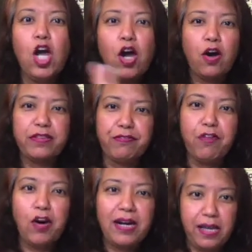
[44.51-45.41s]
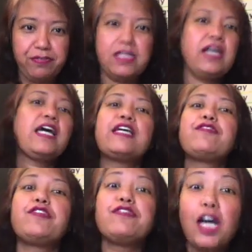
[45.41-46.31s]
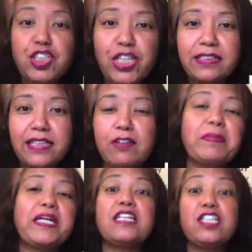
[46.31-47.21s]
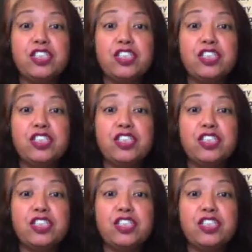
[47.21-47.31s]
On the far left. If you've not checked out my initial